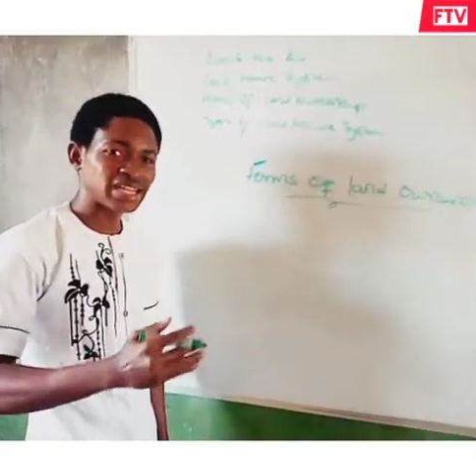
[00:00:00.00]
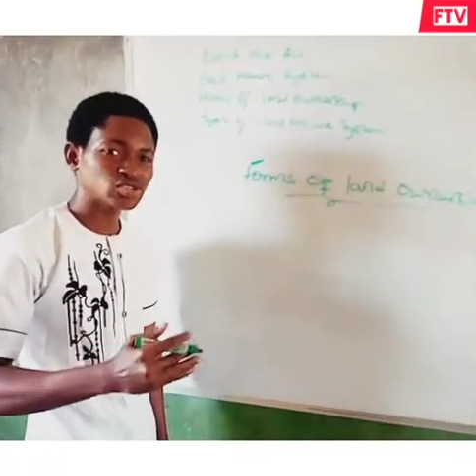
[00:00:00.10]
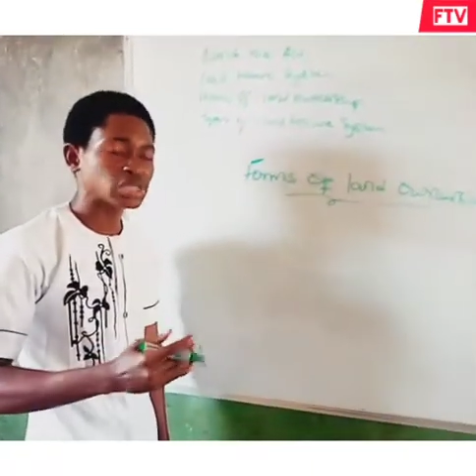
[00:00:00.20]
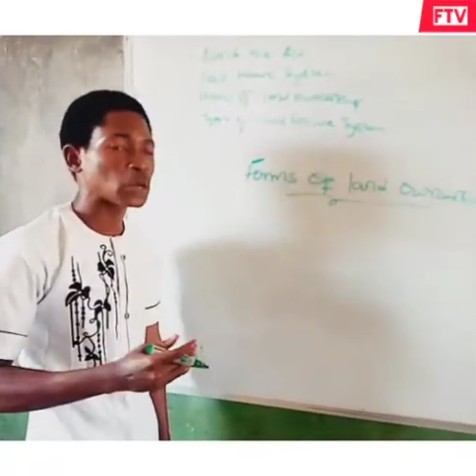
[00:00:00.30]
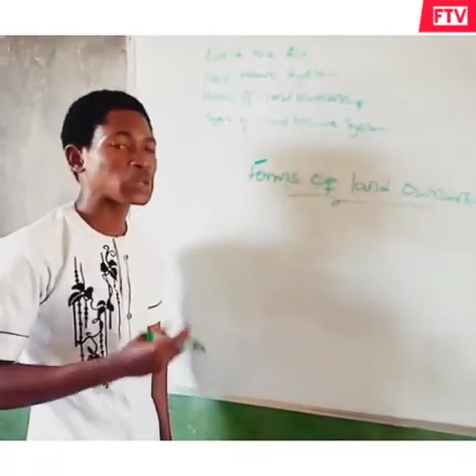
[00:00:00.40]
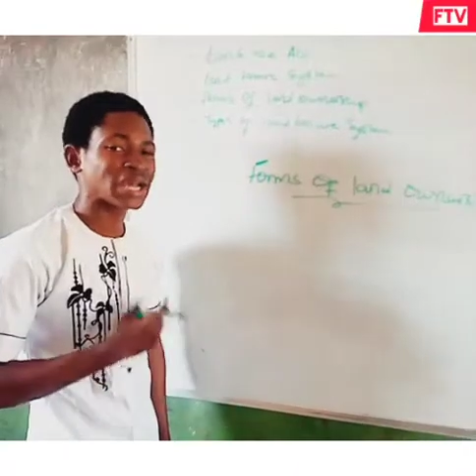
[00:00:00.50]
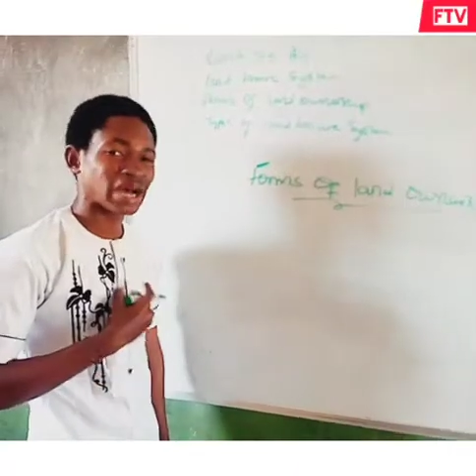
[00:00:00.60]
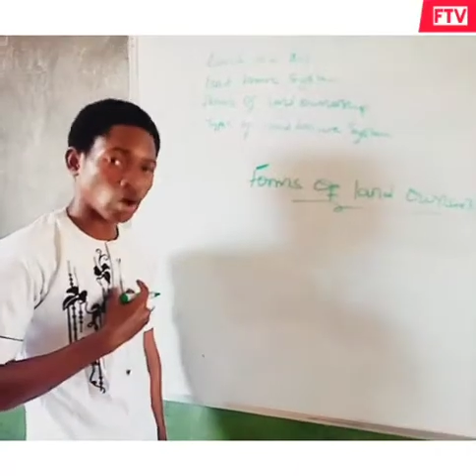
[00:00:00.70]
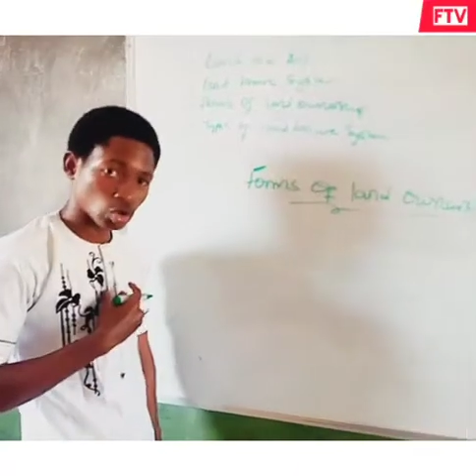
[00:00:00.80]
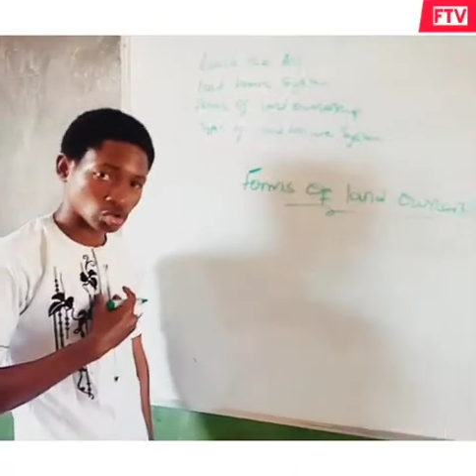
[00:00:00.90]
so that we
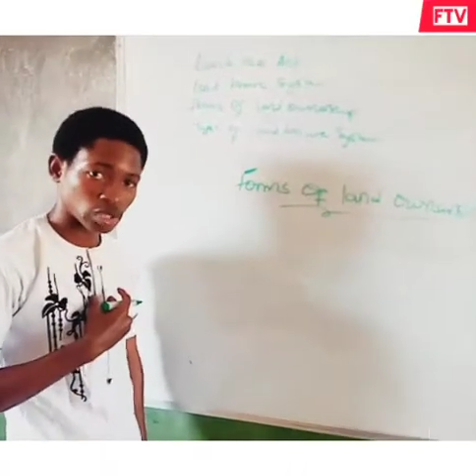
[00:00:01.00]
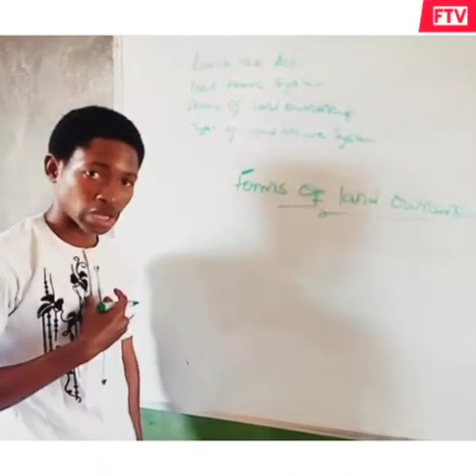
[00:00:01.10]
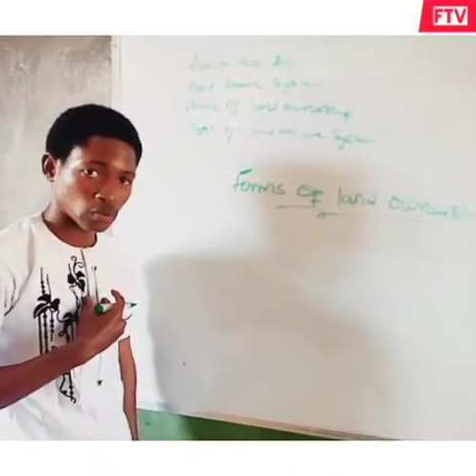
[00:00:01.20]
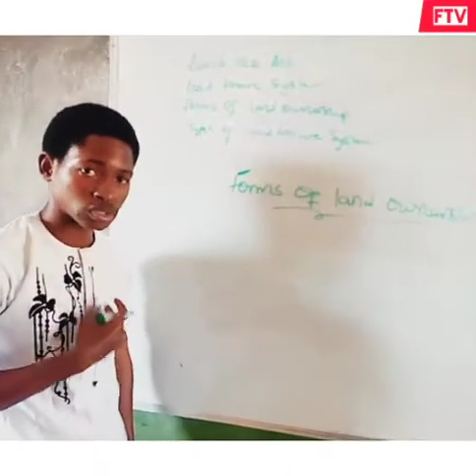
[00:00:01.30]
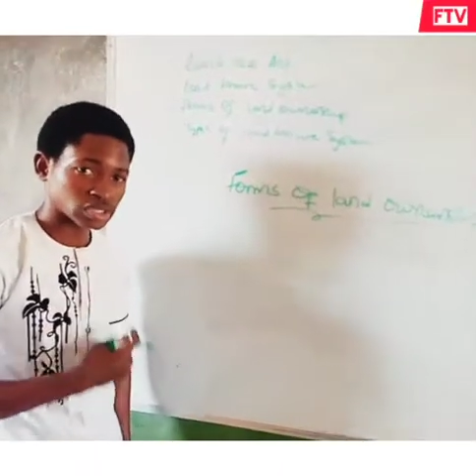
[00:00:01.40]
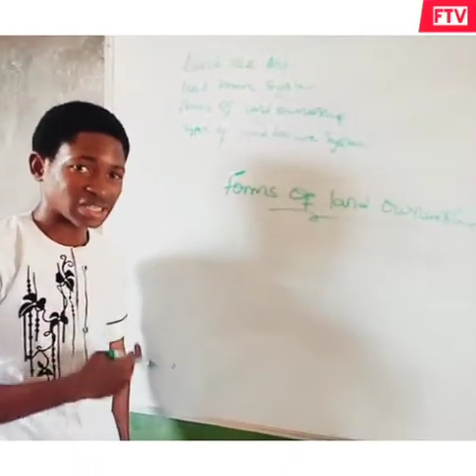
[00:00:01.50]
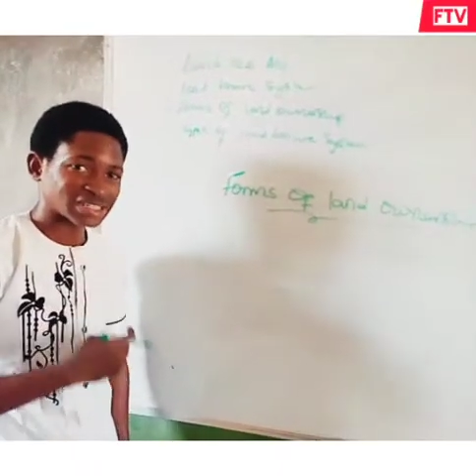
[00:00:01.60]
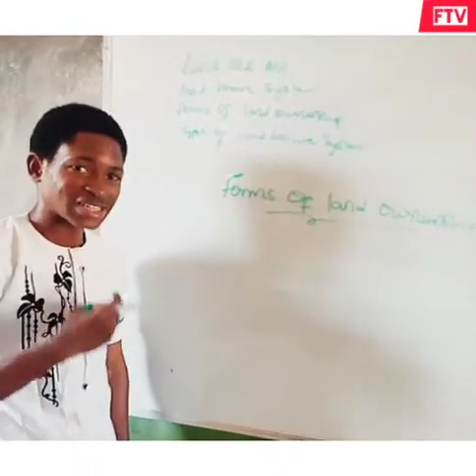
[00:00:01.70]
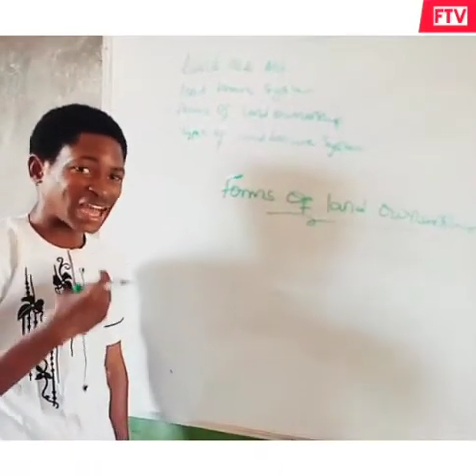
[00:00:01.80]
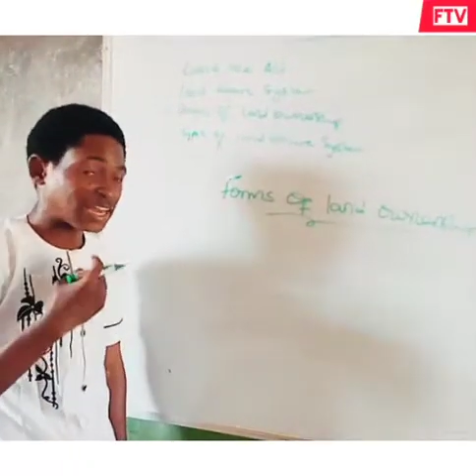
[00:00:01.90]
also
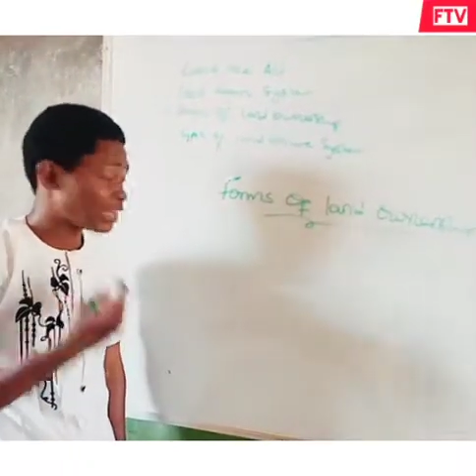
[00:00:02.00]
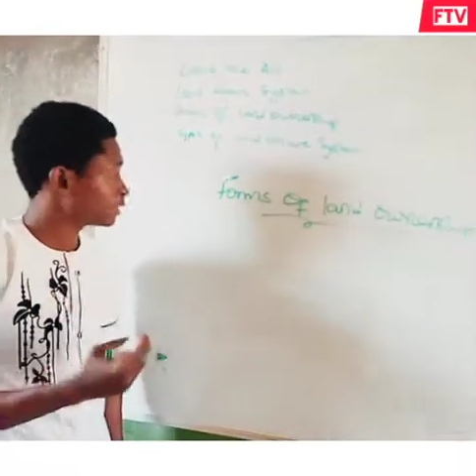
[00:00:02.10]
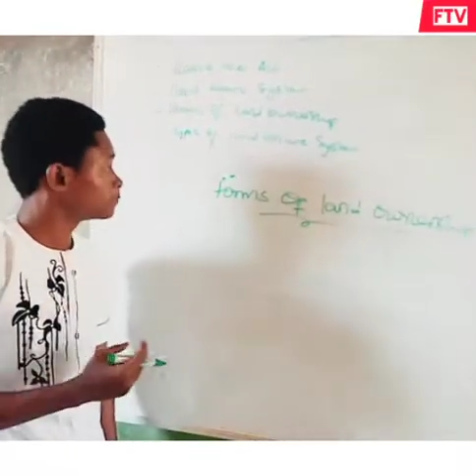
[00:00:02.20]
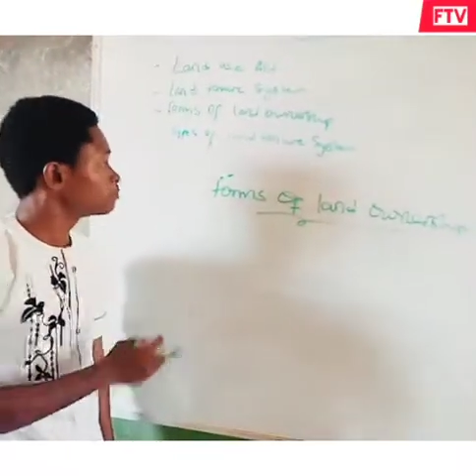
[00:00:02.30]
can learn.